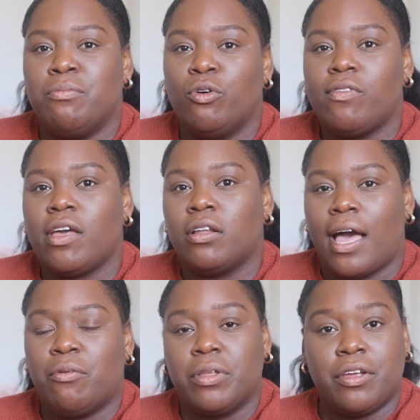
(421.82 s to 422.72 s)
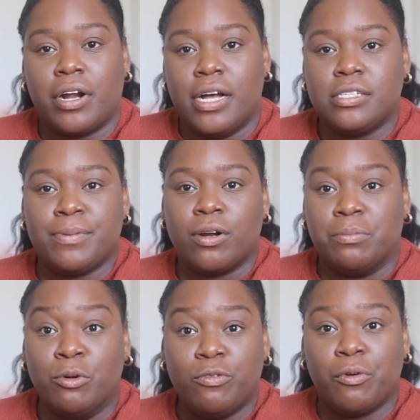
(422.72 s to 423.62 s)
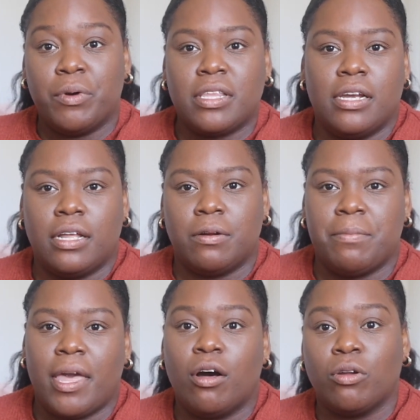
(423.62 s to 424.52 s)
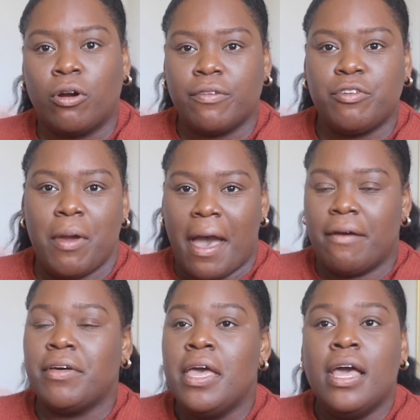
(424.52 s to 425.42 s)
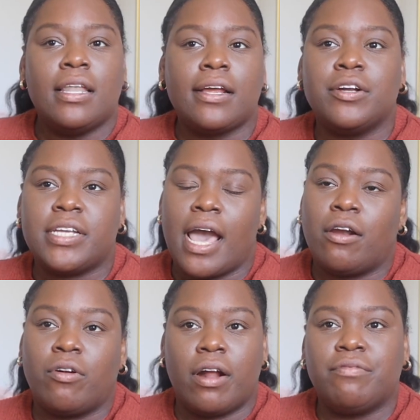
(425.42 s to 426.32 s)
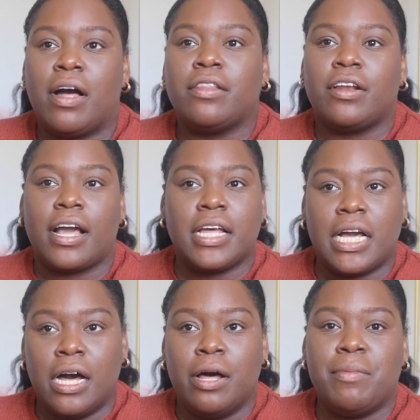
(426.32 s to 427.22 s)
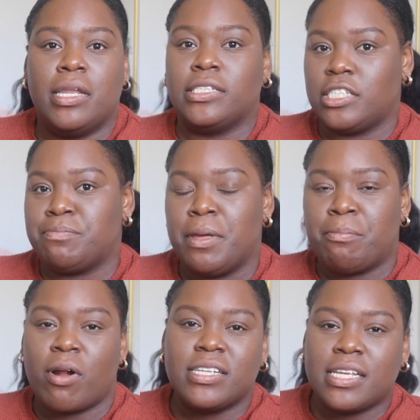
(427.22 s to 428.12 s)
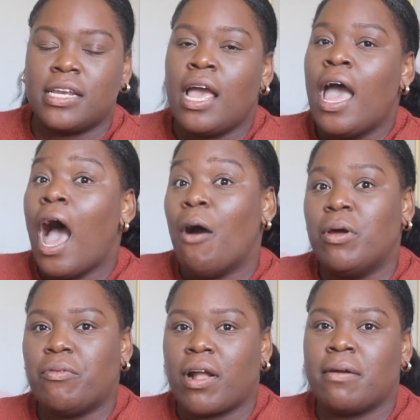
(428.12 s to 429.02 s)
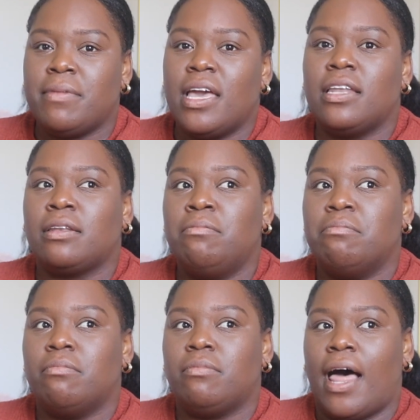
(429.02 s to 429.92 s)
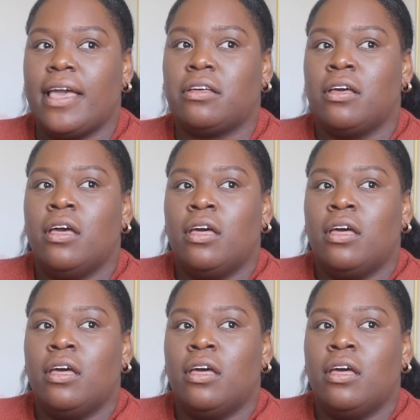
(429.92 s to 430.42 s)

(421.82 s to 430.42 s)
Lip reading: you're moving like with your husband or moving with another male, or if you have like your dad or grandfather that can come and just be present. I wouldn't recommend like